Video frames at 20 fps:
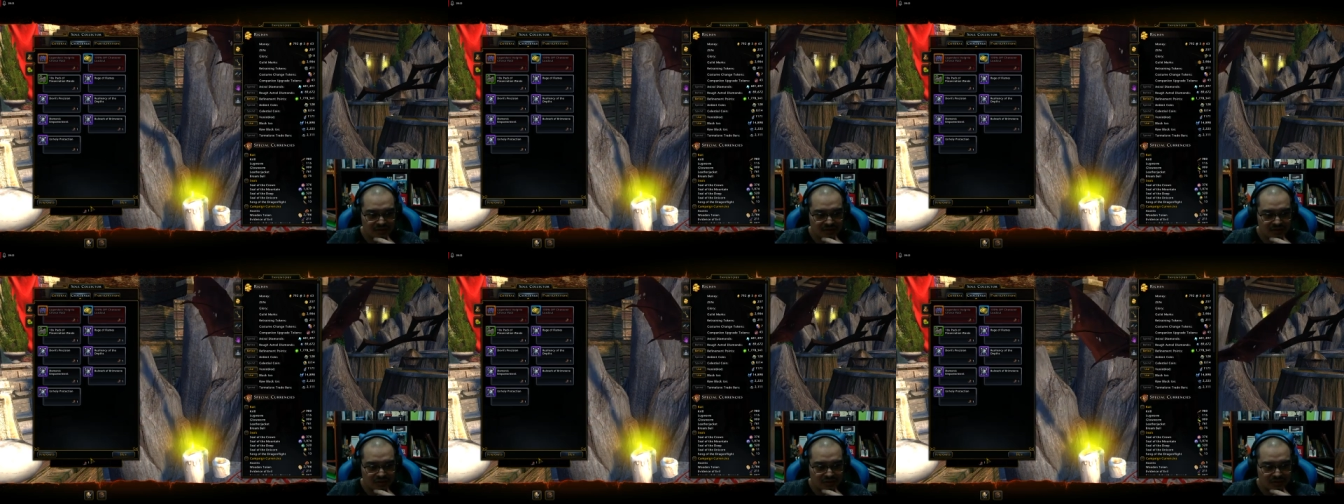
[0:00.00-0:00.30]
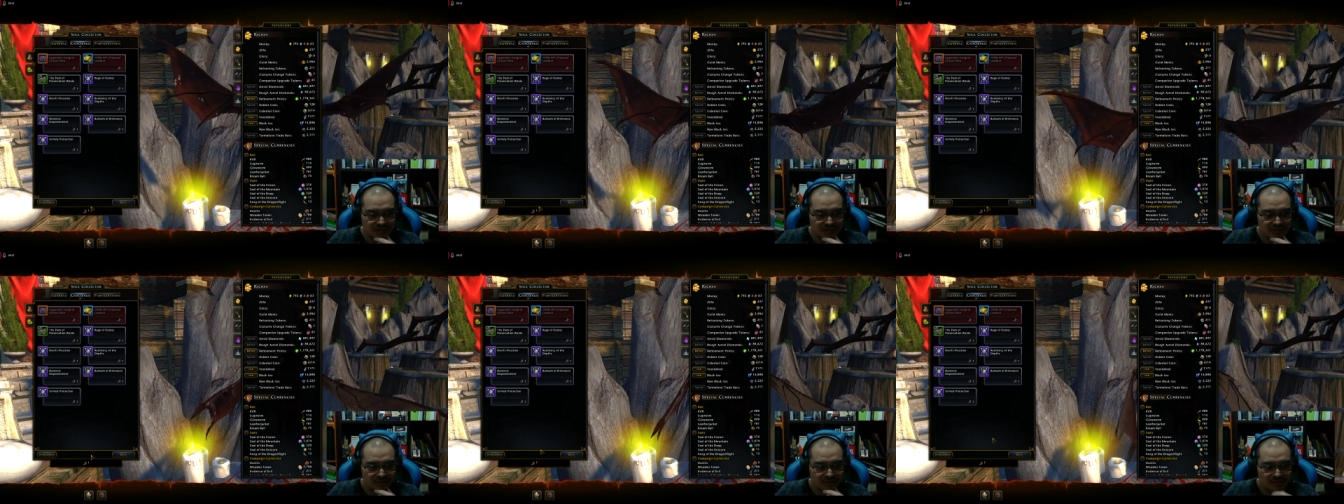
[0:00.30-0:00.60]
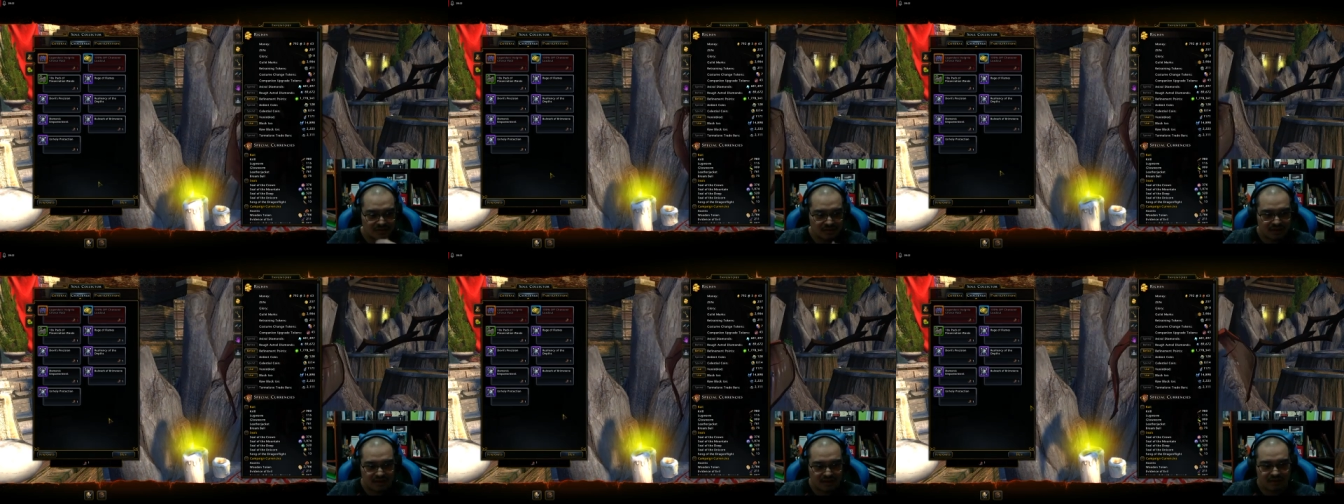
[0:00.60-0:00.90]
So,
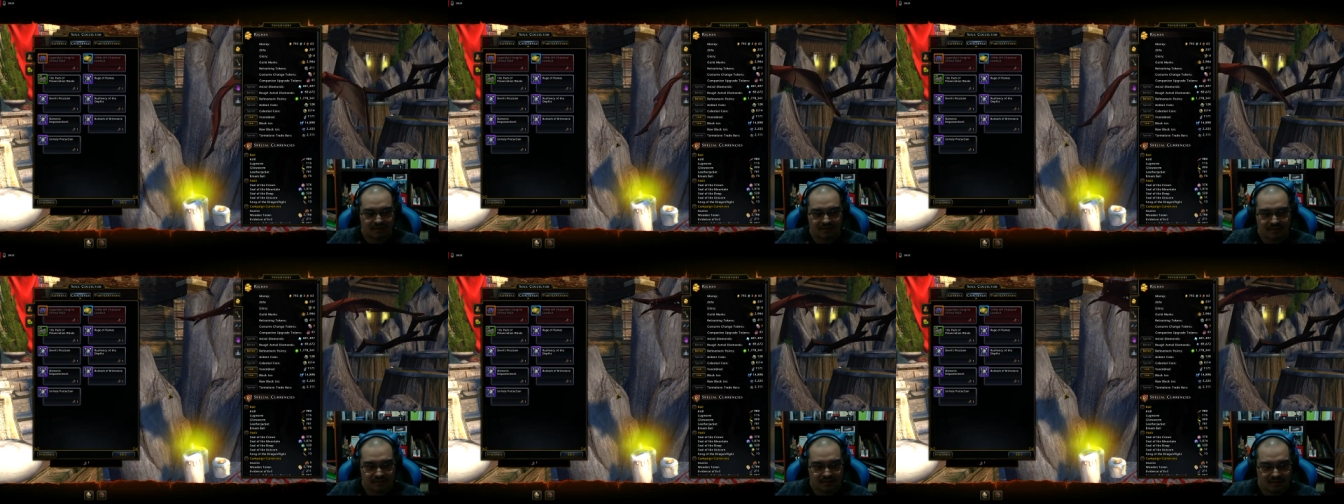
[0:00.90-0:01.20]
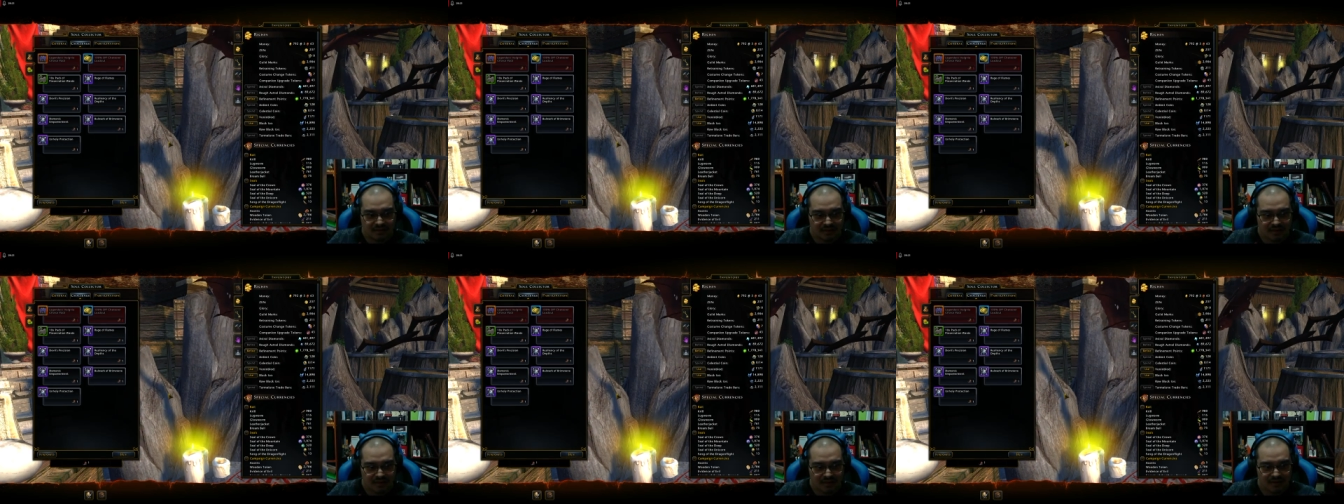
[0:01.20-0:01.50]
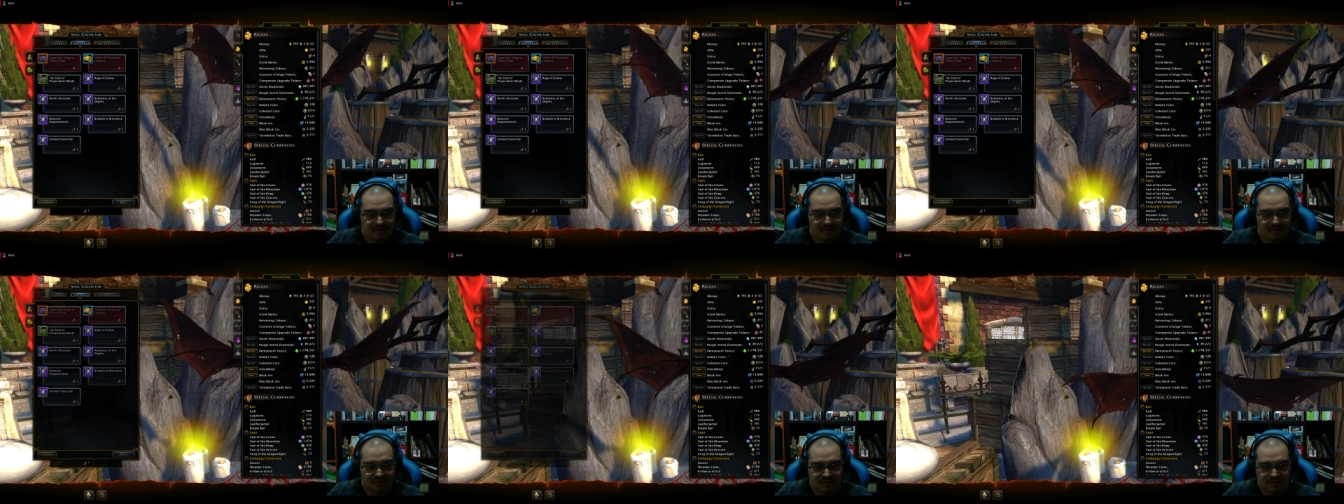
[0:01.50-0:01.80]
okay,
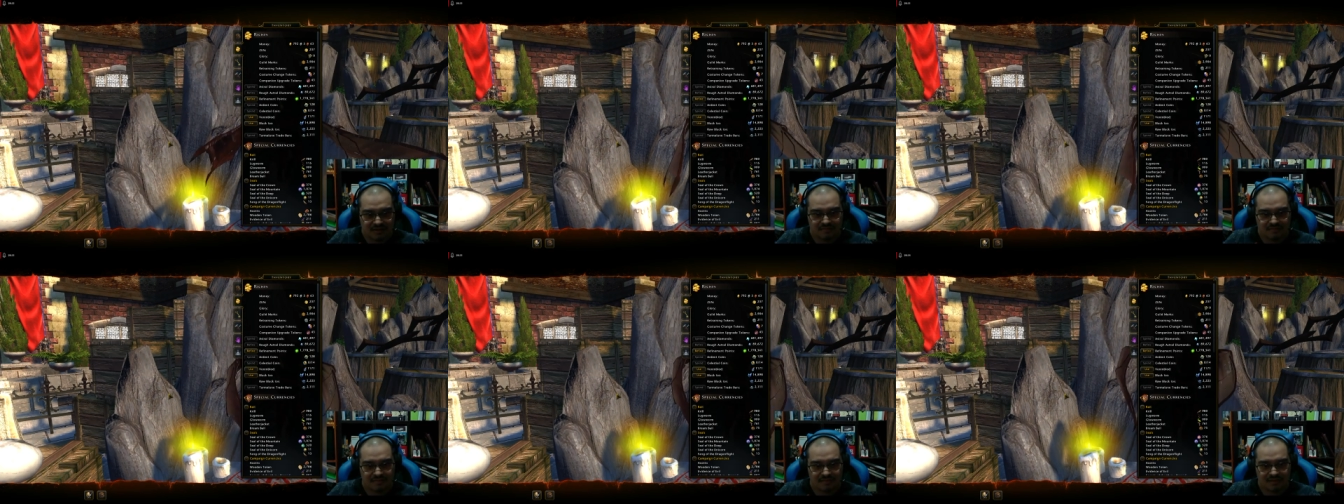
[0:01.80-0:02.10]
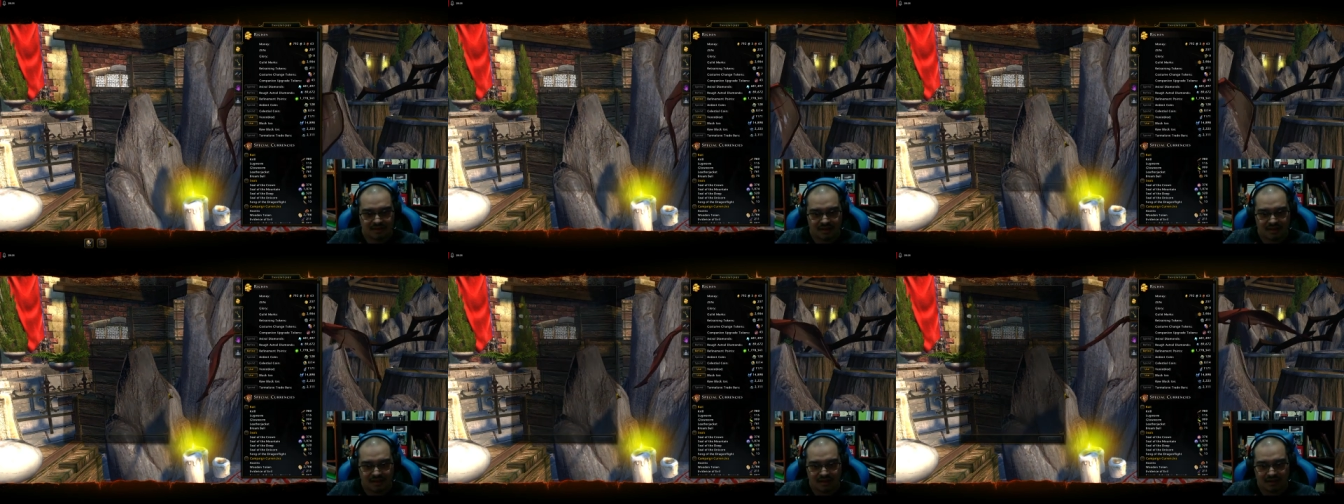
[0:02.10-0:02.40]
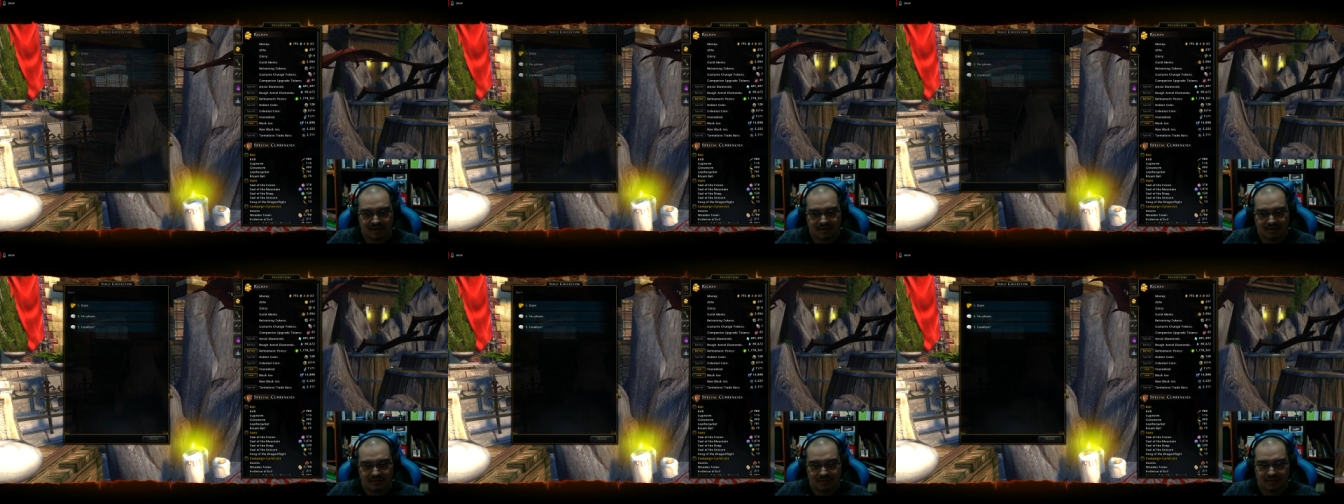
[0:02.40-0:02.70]
it seems
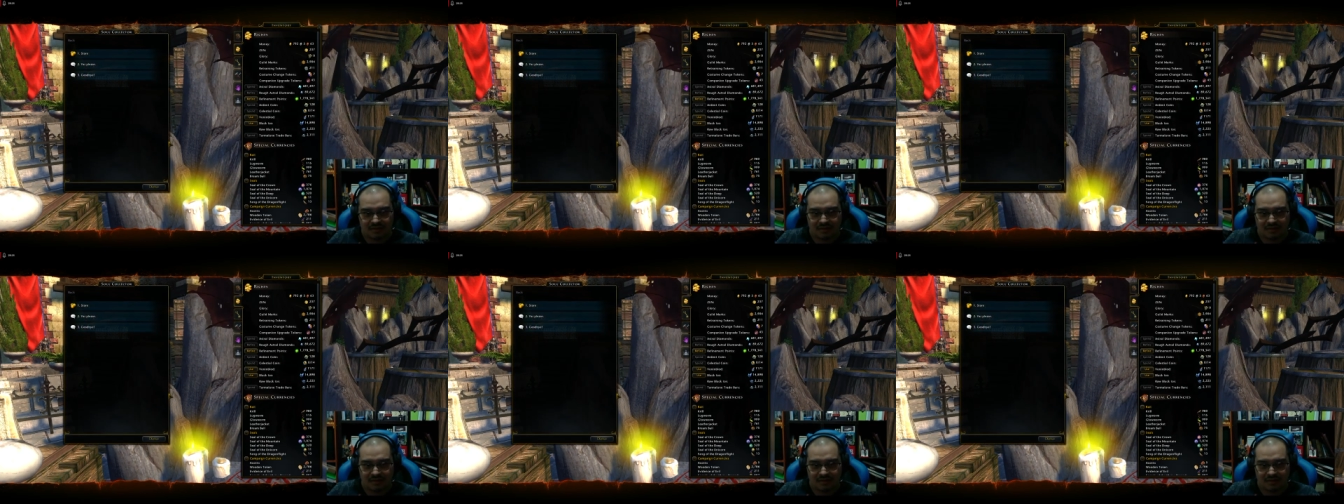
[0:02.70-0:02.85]
like you'll